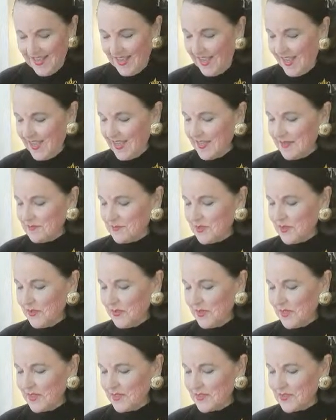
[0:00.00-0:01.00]
I'm
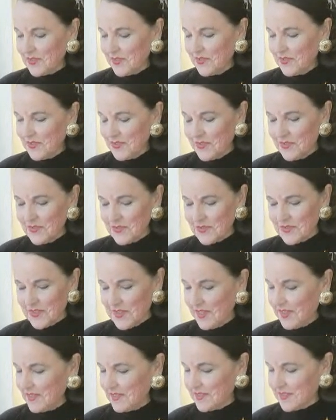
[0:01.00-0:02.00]
going to use
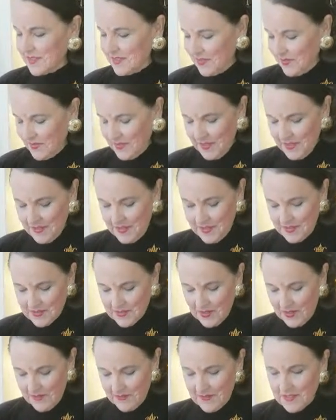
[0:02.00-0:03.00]
this green that's
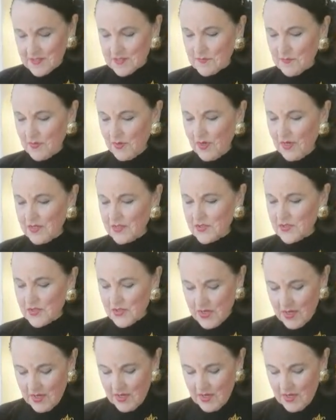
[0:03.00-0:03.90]
on this brush